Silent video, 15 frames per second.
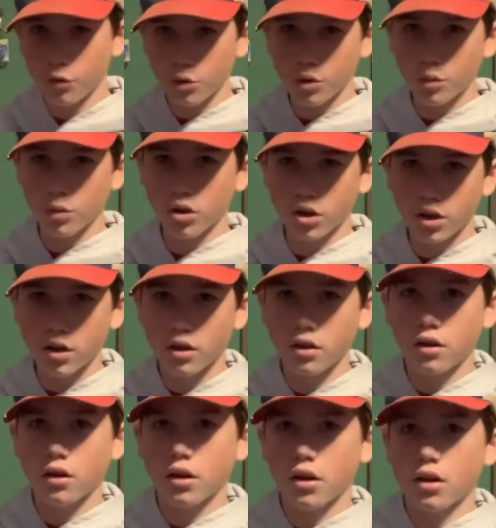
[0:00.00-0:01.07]
to 1
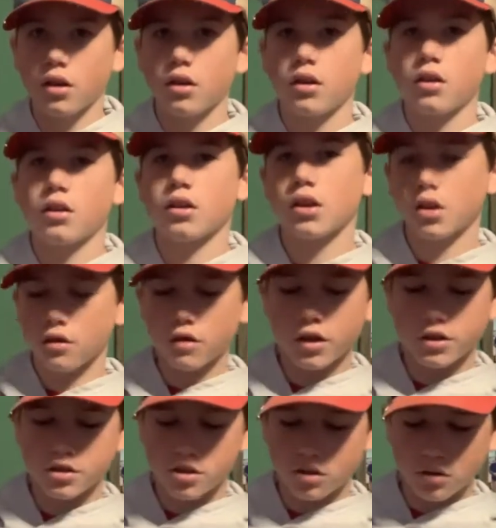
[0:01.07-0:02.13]
gear
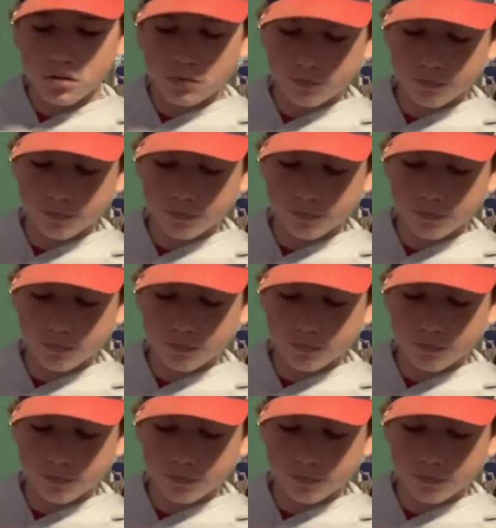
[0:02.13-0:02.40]
ratio.